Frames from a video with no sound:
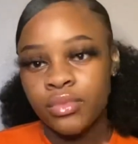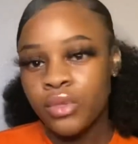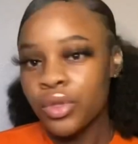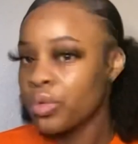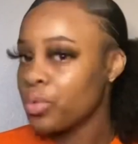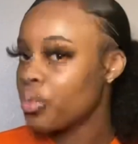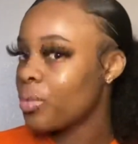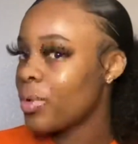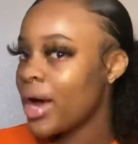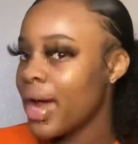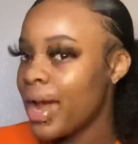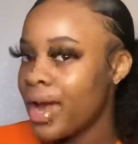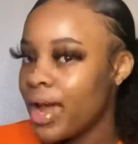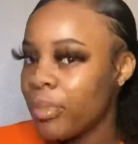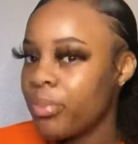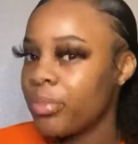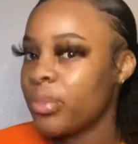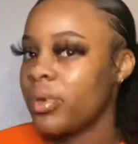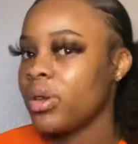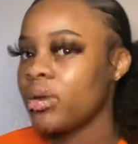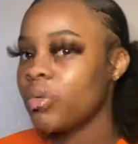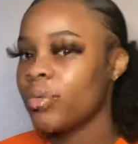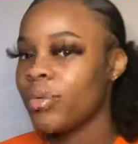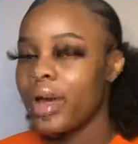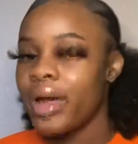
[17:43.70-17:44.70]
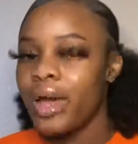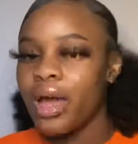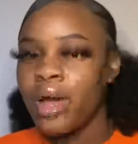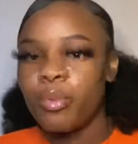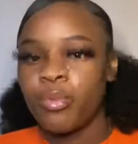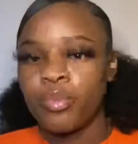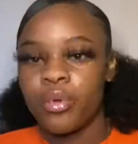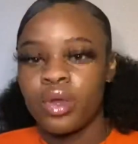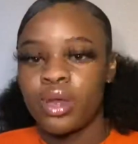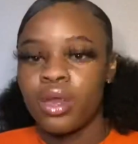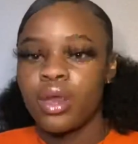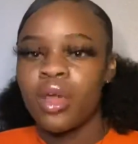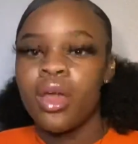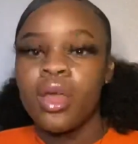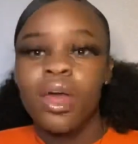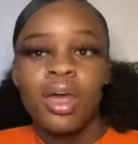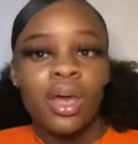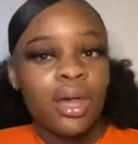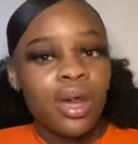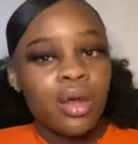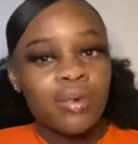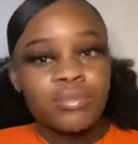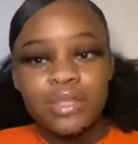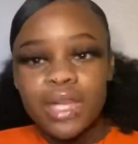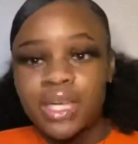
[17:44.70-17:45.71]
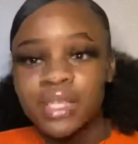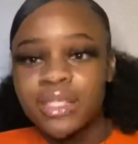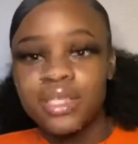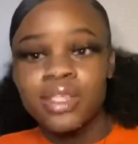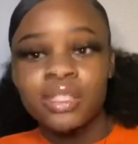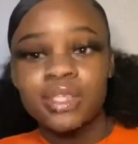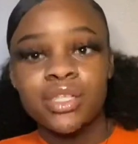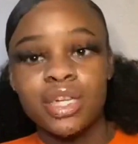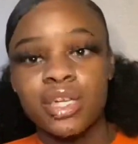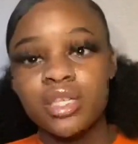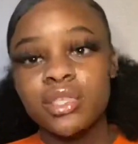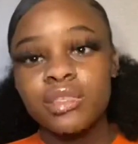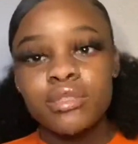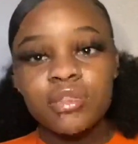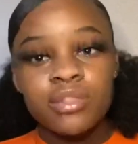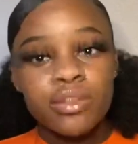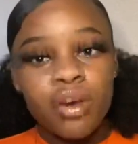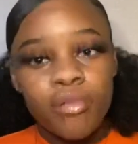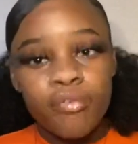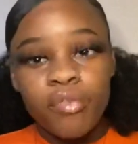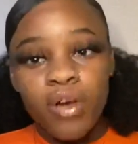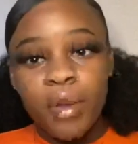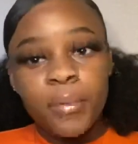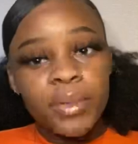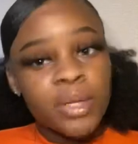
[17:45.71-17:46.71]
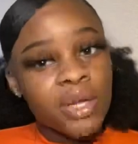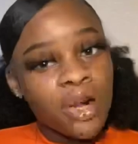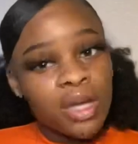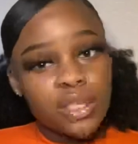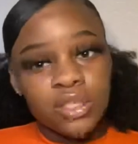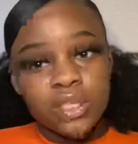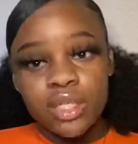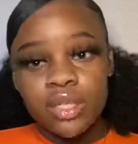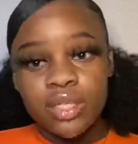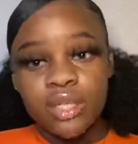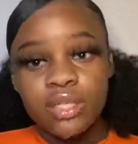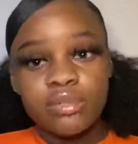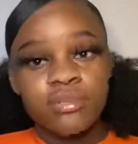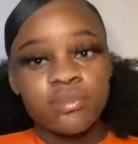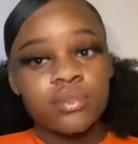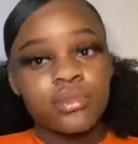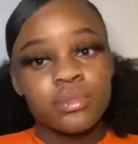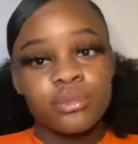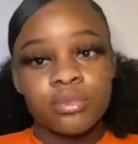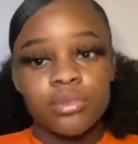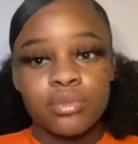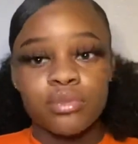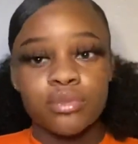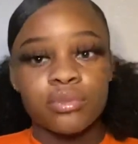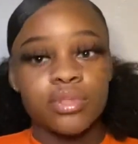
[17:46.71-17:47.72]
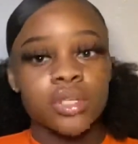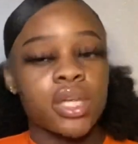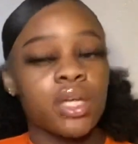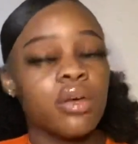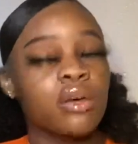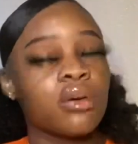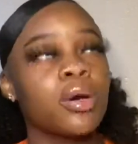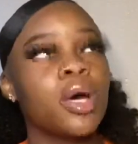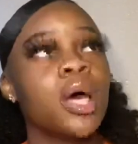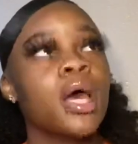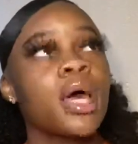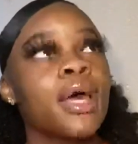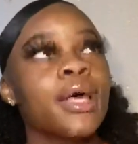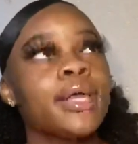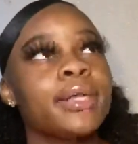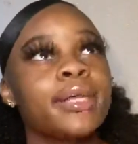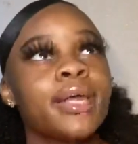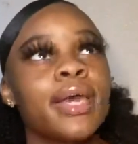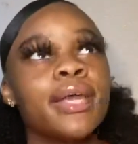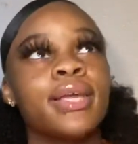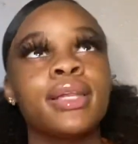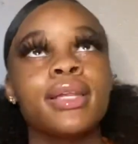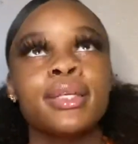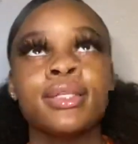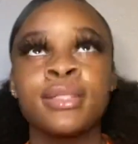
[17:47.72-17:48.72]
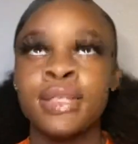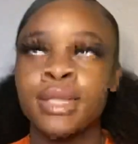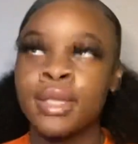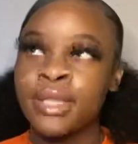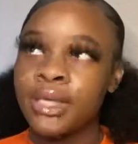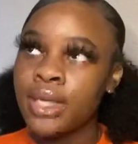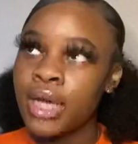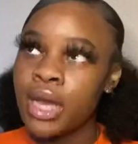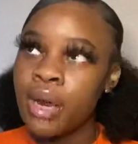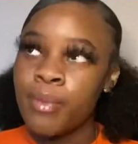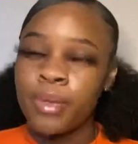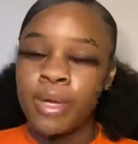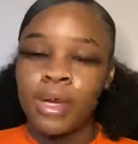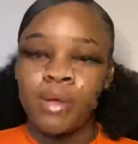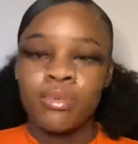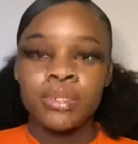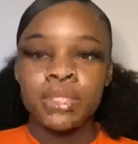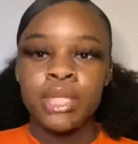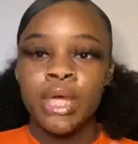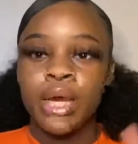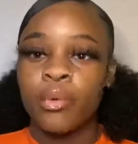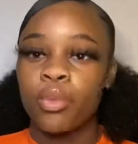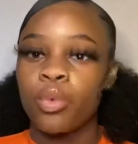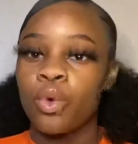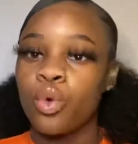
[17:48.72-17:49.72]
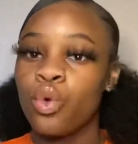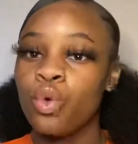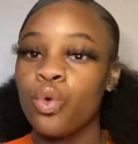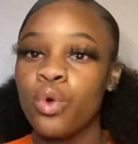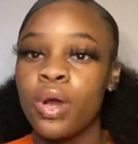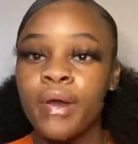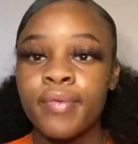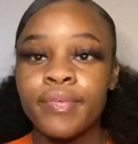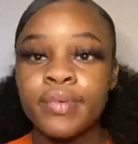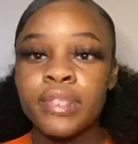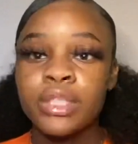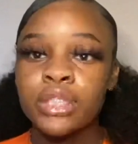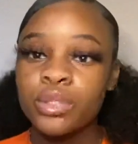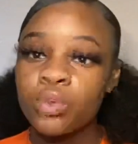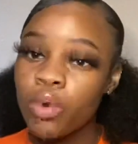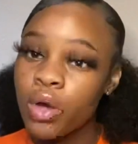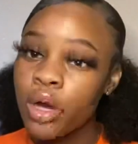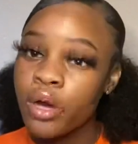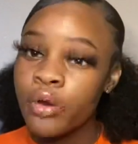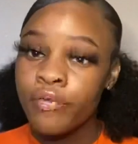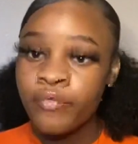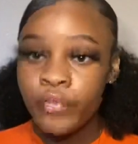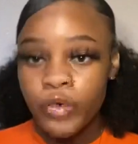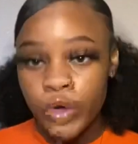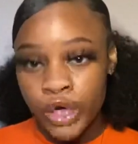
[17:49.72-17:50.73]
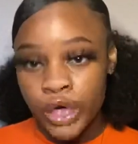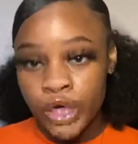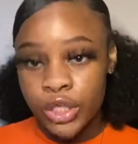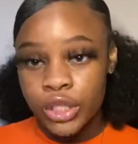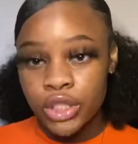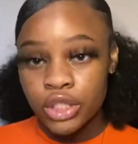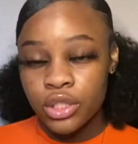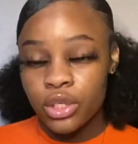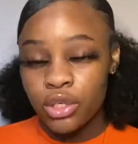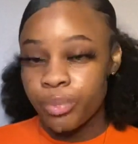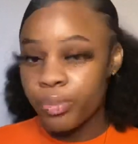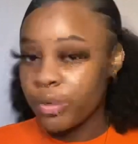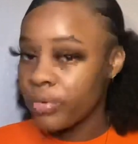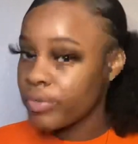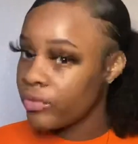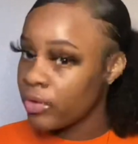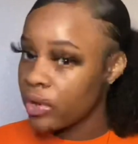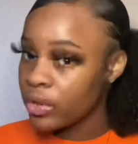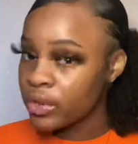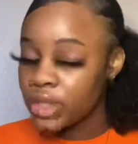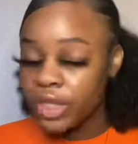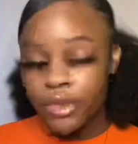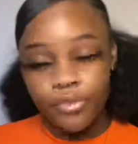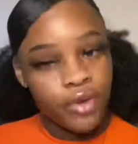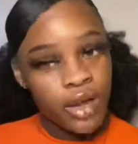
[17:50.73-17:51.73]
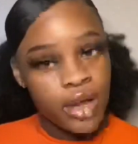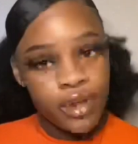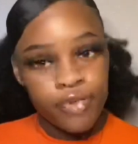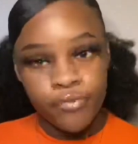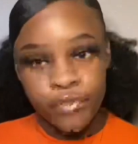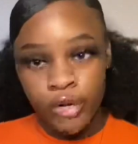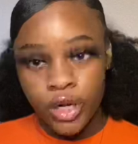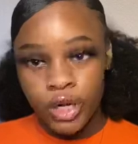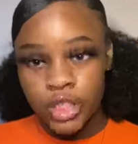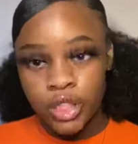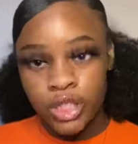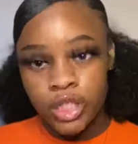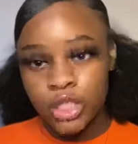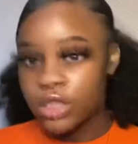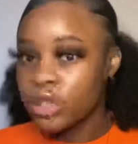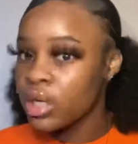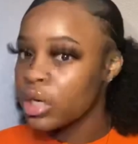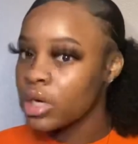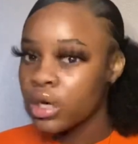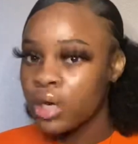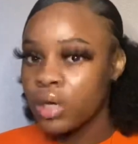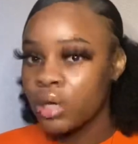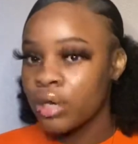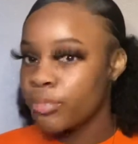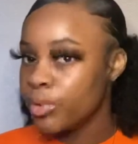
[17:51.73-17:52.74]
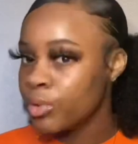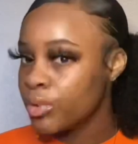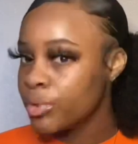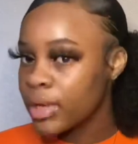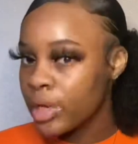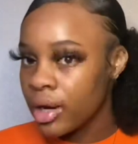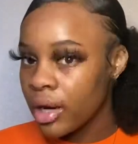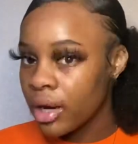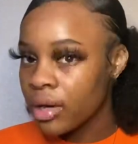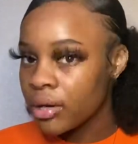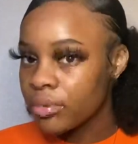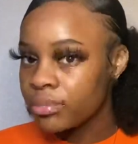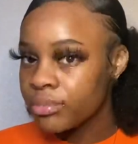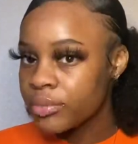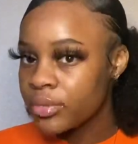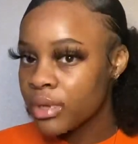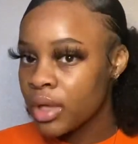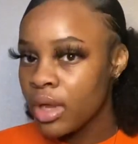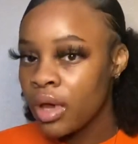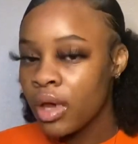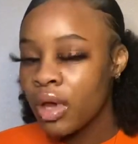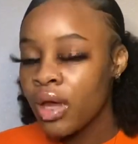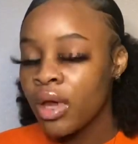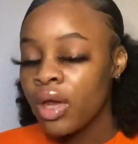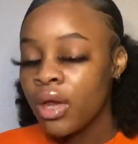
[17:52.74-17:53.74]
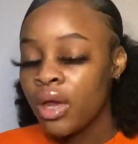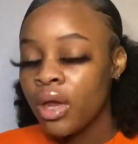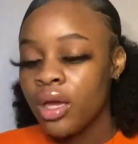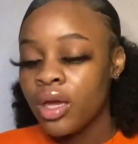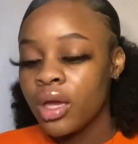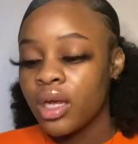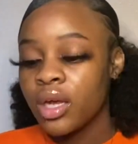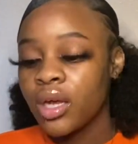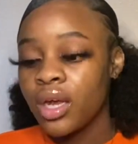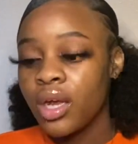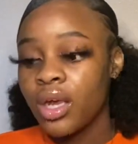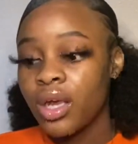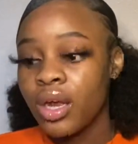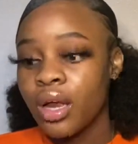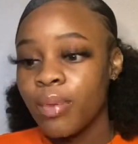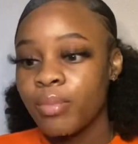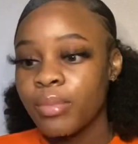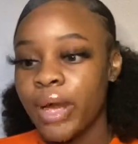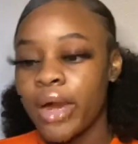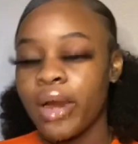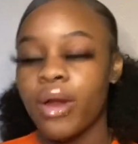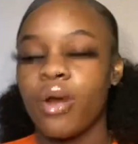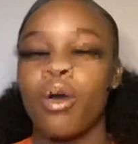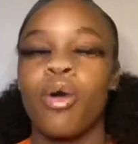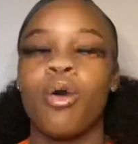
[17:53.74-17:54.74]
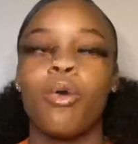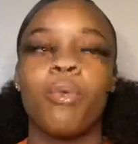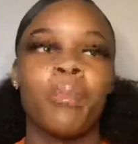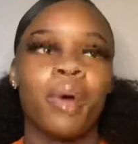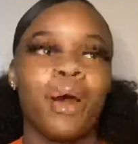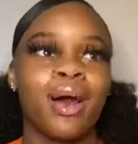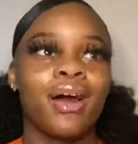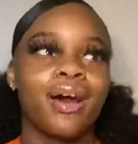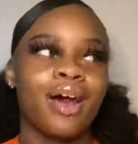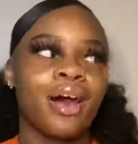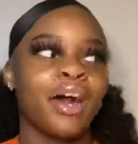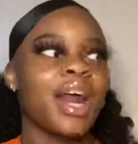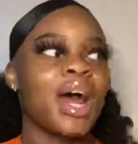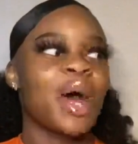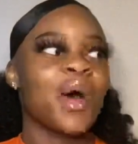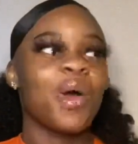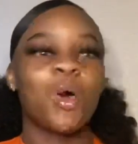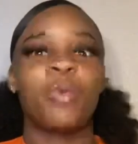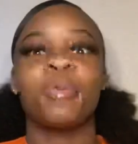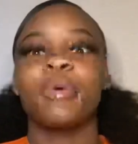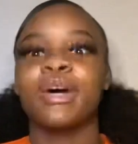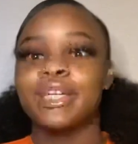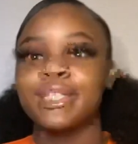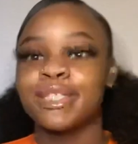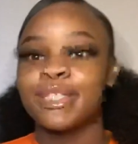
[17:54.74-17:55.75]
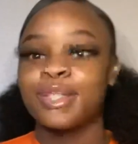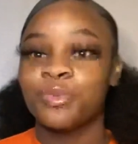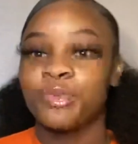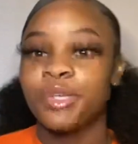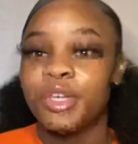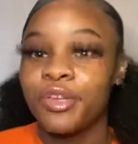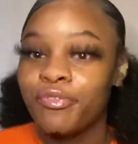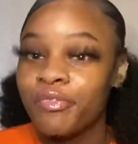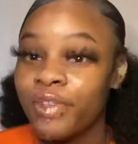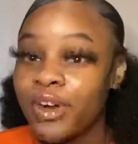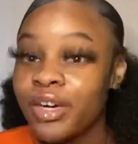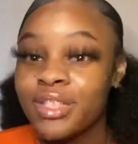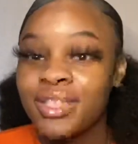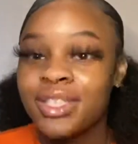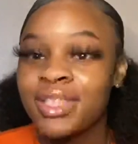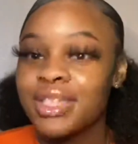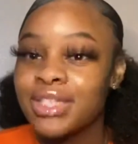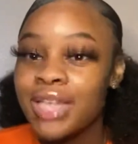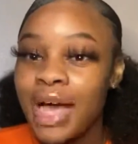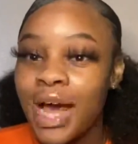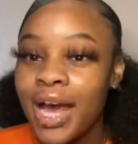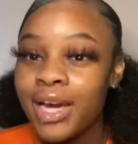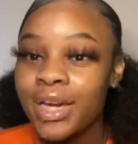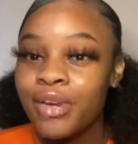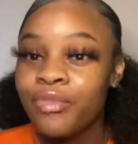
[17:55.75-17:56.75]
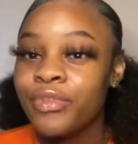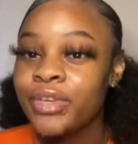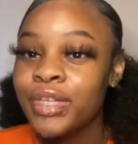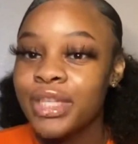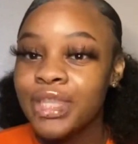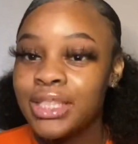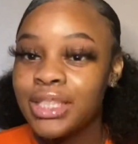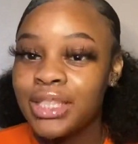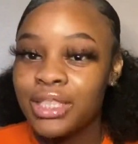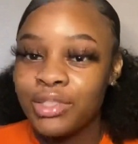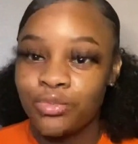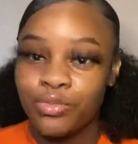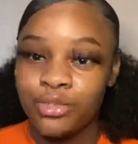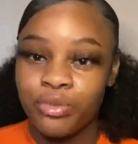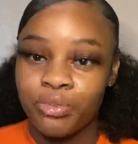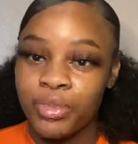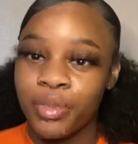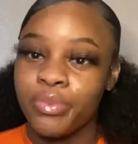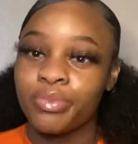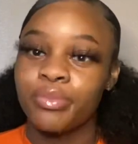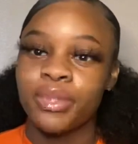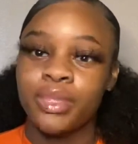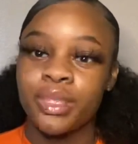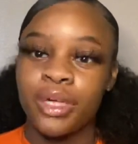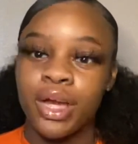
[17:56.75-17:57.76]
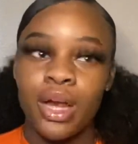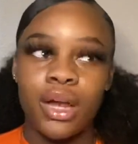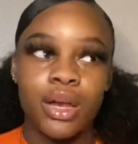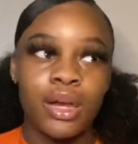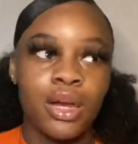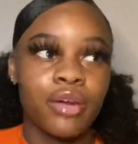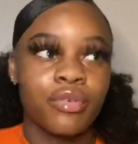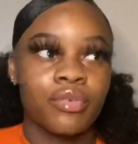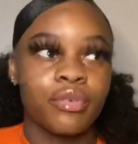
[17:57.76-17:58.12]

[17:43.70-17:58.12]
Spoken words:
what happened? What happened? I was like, she said she's gonna find me in alternative school. So they looked at the camera. They was like, well, whoever swung first or provoked the fight first is gonna go to boot camp. And I'm like, oh my God, I hope I didn't swing first, because I really didn't remember. All I